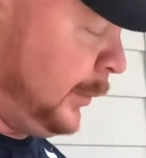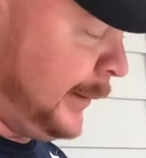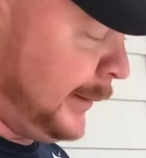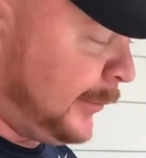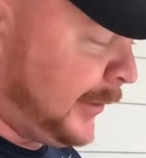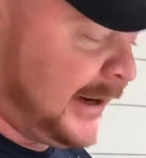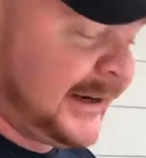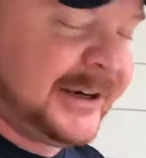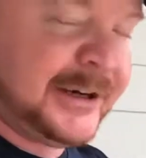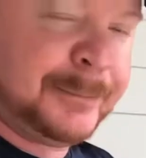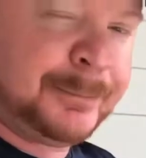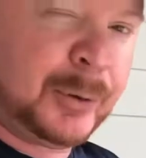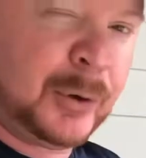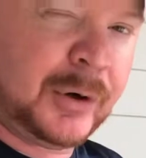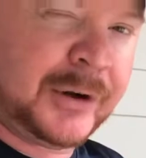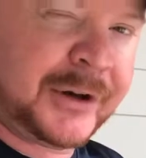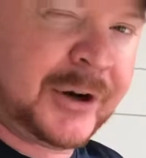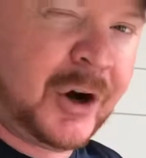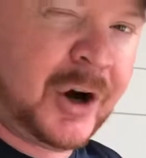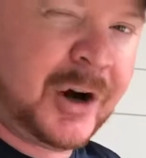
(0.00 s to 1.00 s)
be ready to
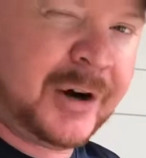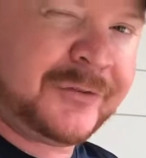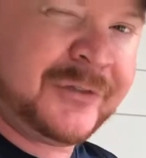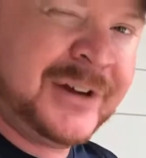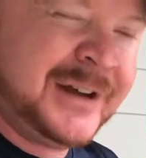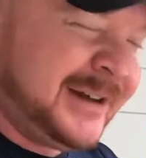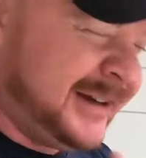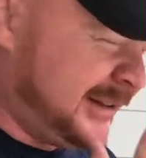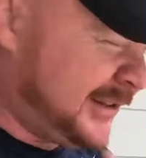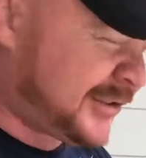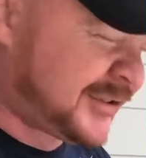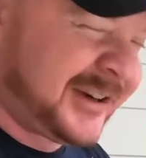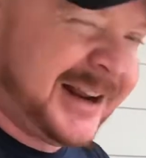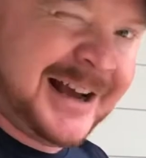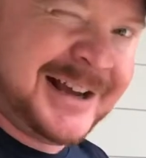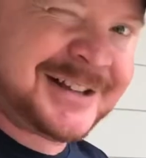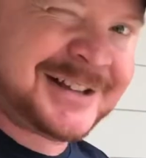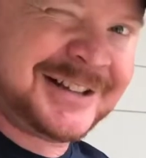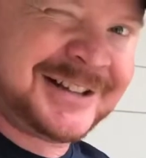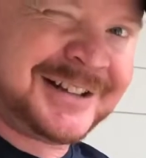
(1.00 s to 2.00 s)
pull it off,
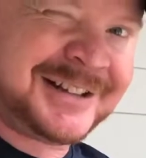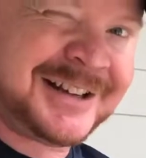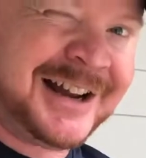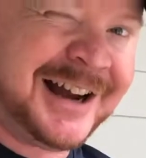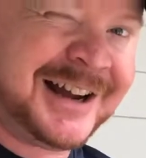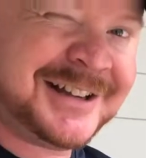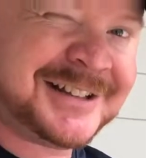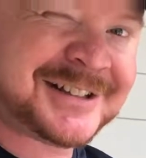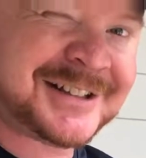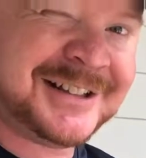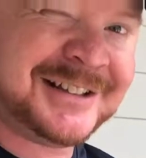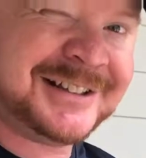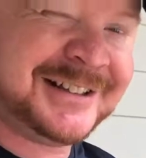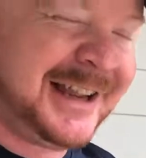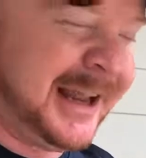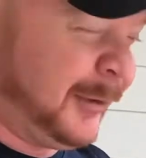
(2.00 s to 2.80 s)
slice it and dice it,